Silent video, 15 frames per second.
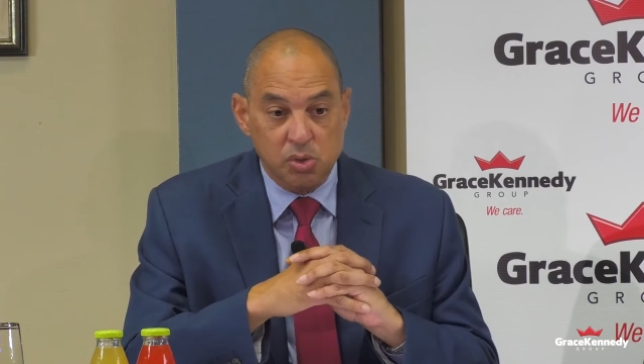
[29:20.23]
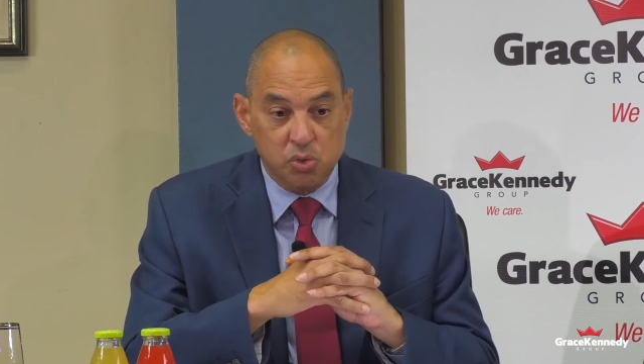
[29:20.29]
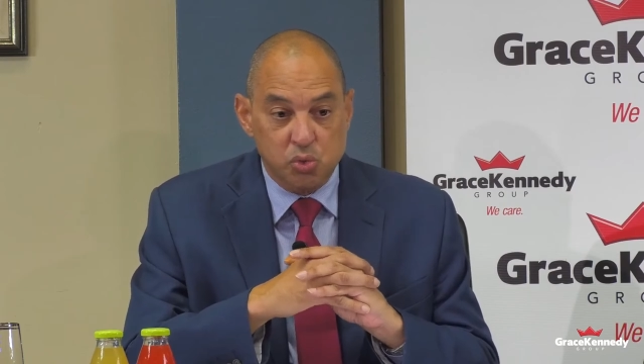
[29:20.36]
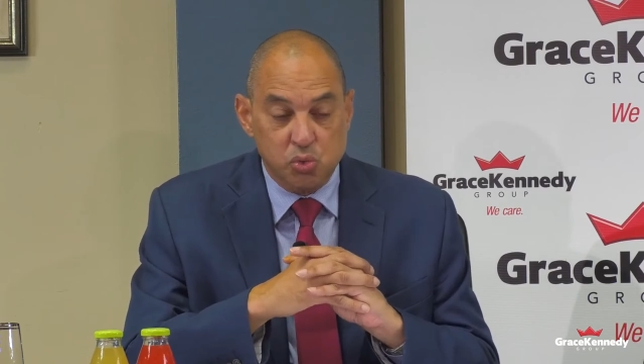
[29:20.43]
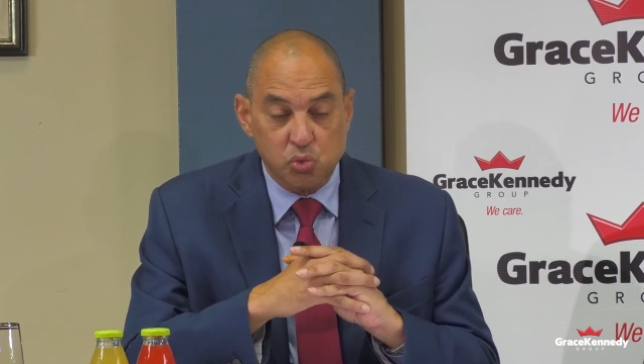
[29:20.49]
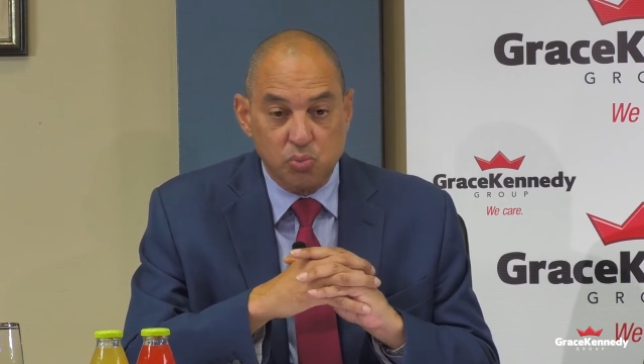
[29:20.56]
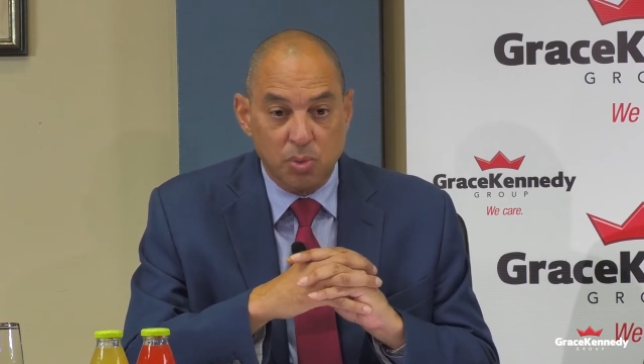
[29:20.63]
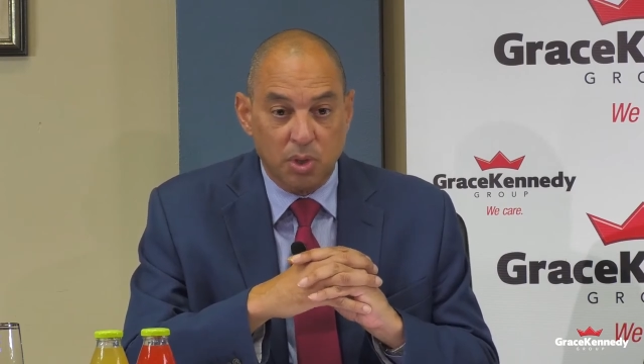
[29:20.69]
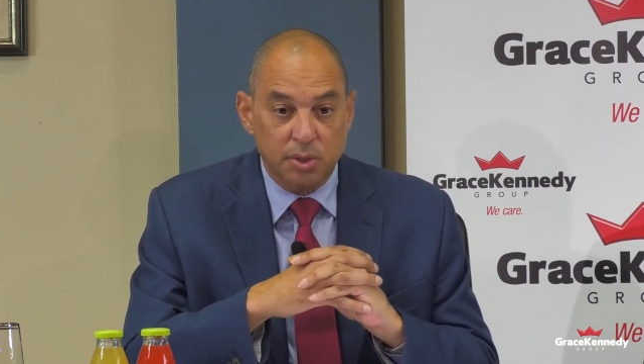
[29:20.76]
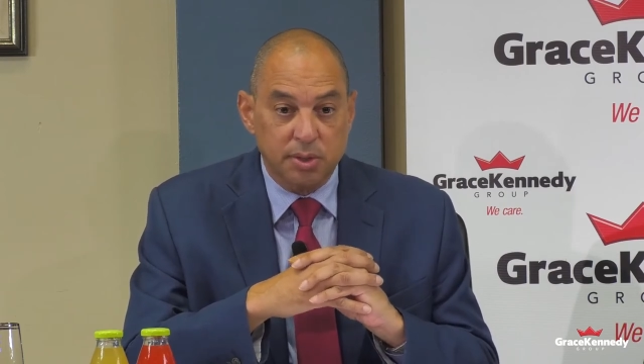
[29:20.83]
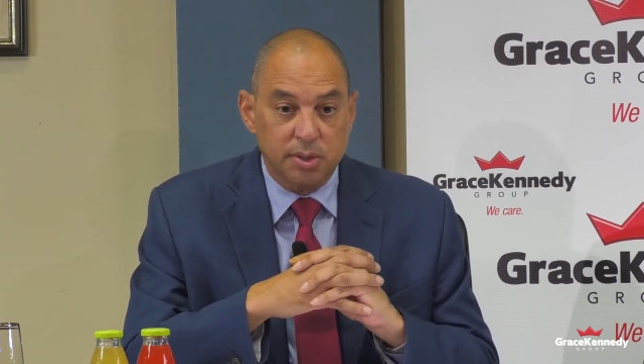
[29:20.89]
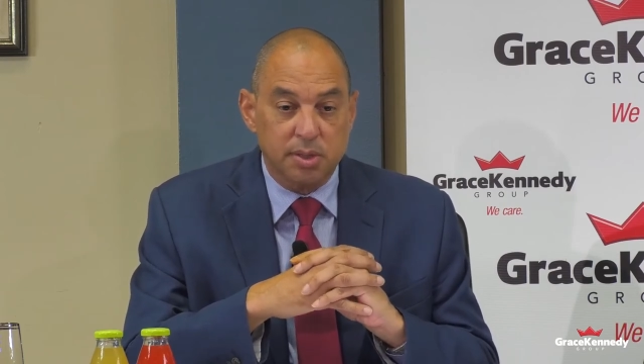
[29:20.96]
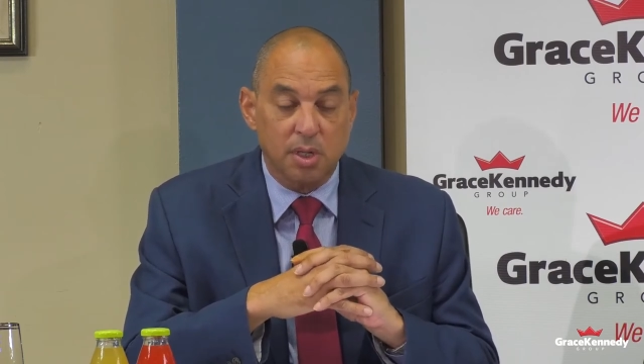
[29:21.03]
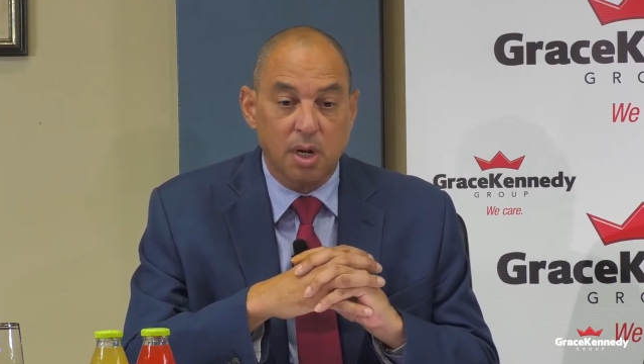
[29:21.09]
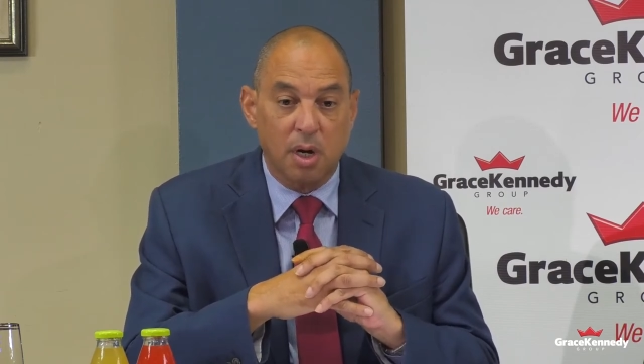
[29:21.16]
two
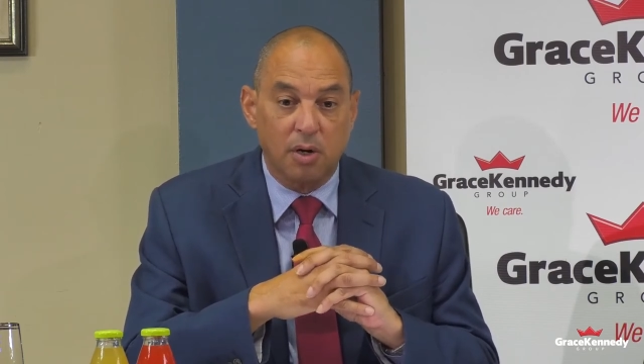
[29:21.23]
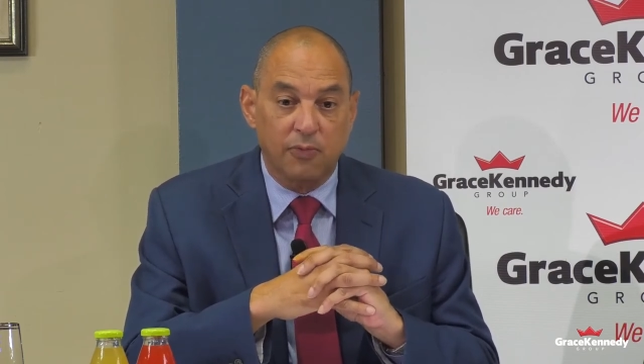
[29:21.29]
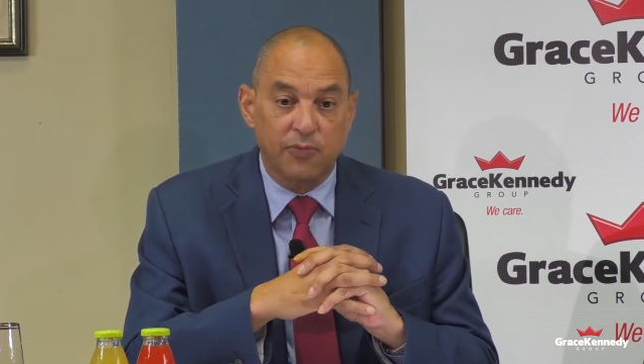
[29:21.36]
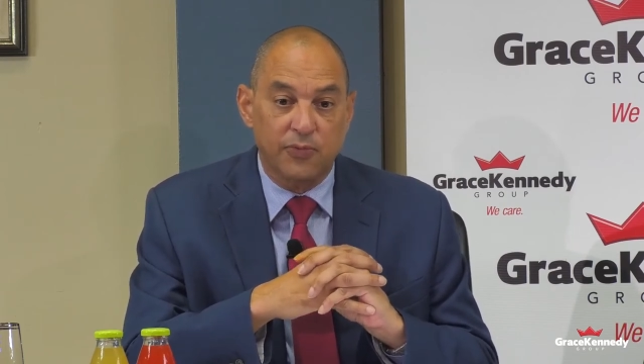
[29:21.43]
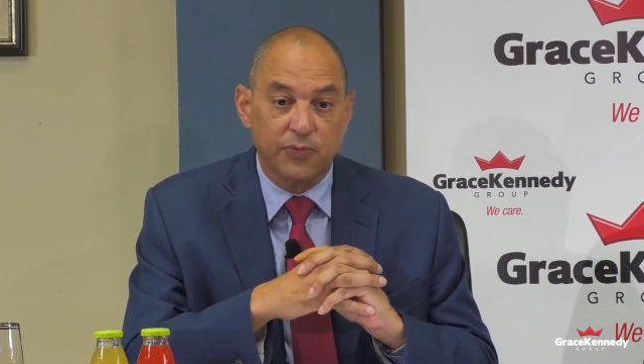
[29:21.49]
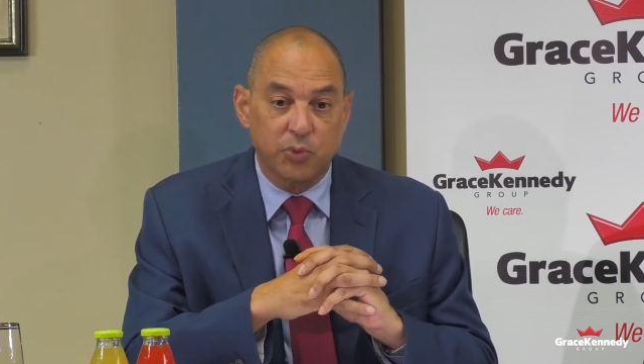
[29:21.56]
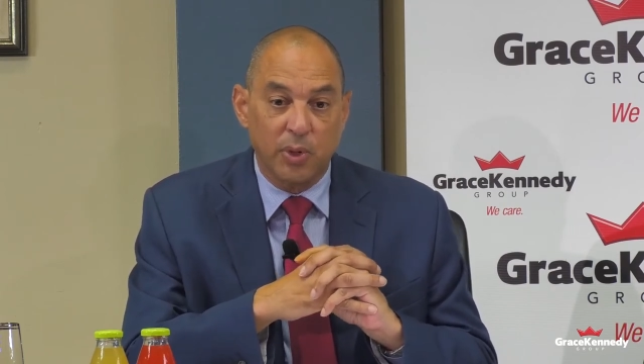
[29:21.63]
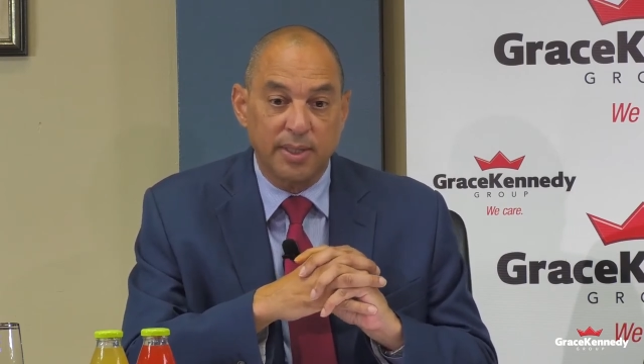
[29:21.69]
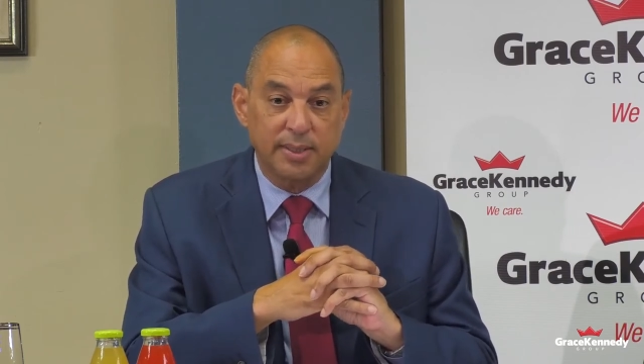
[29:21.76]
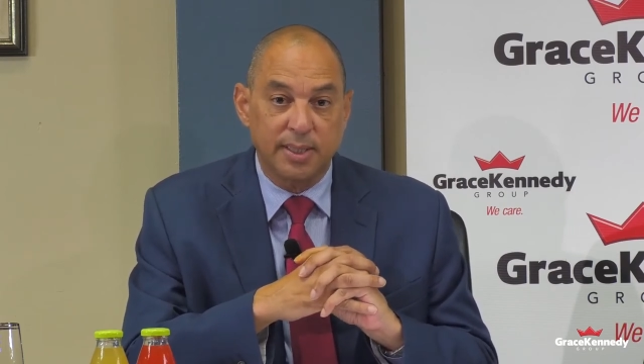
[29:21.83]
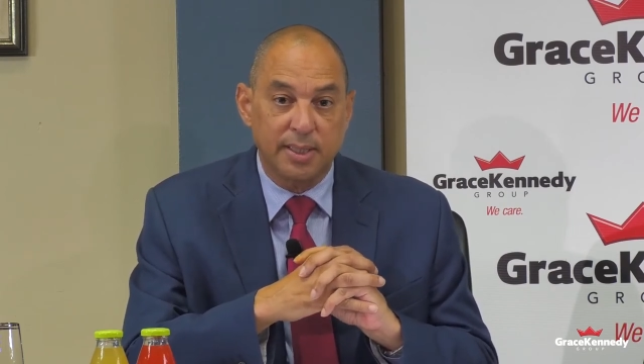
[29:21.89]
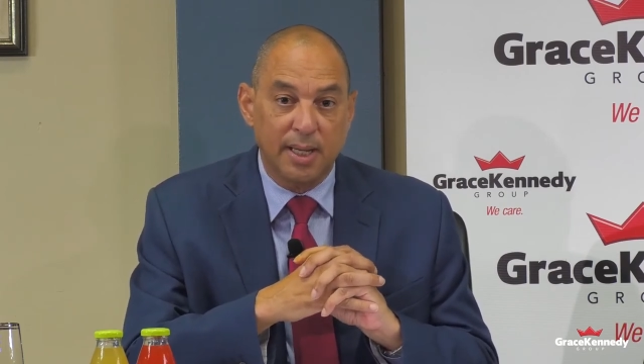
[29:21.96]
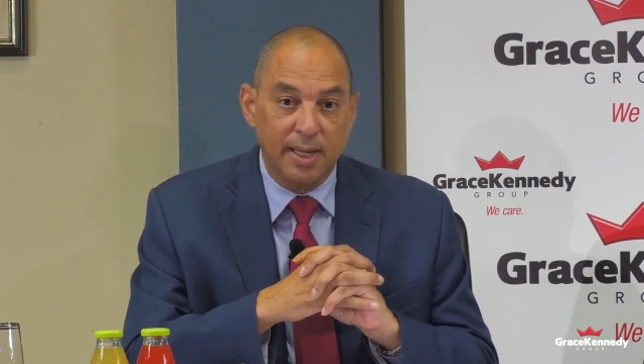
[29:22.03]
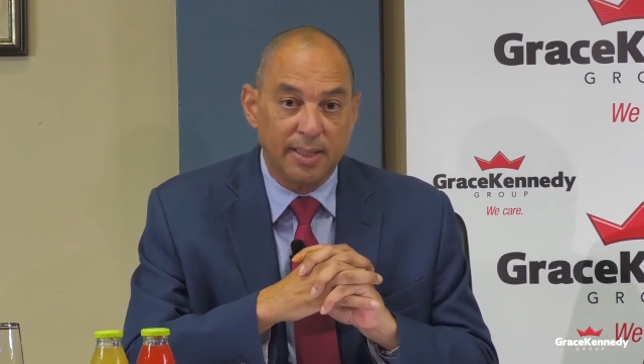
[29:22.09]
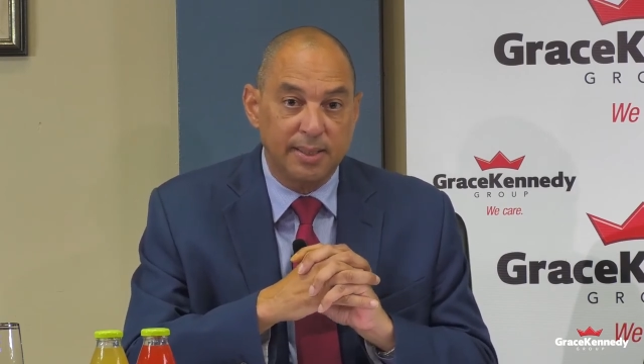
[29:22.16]
months of
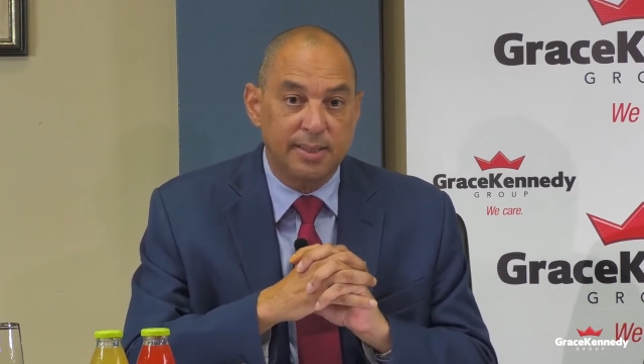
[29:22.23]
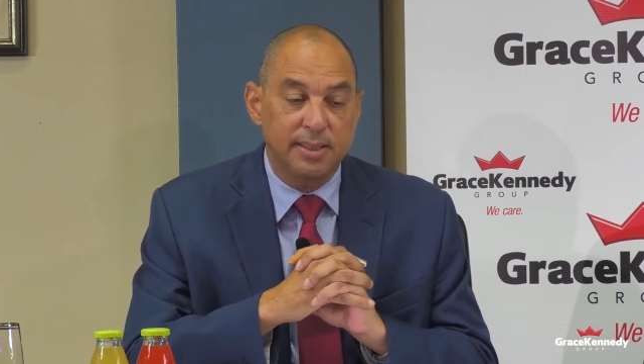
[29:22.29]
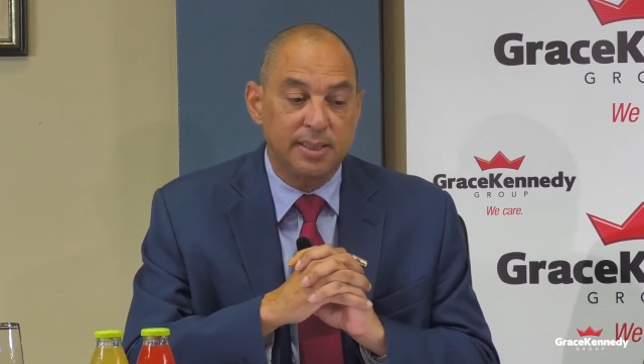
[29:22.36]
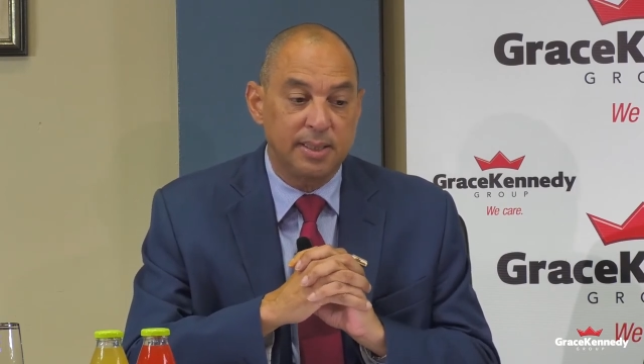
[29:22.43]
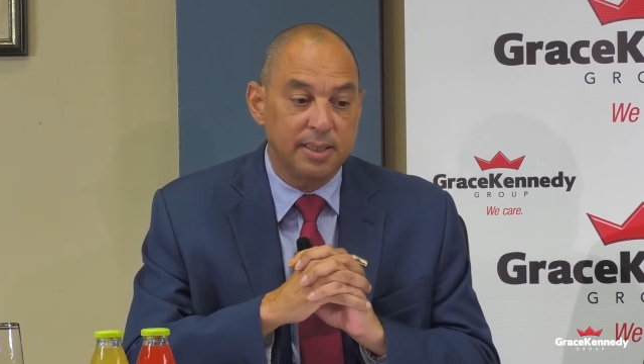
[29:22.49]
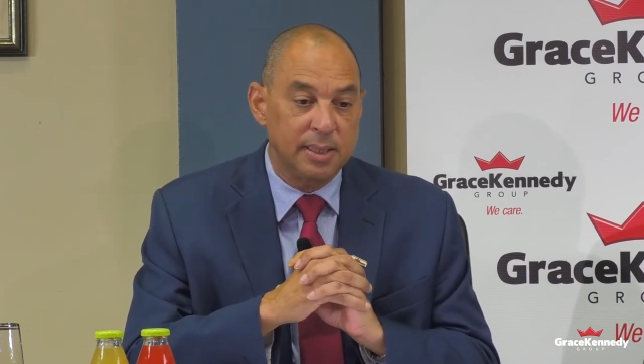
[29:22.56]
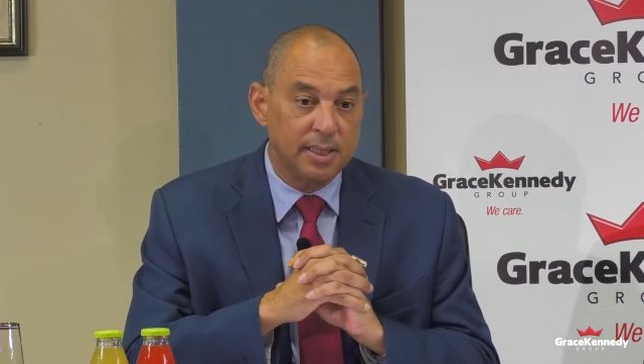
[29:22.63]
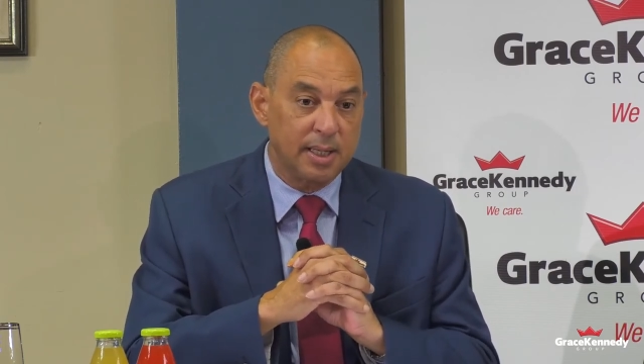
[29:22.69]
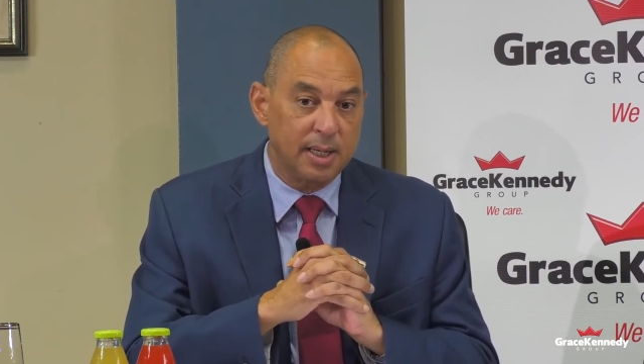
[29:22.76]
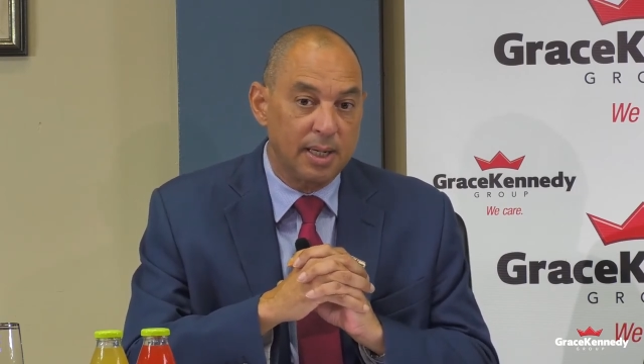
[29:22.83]
2019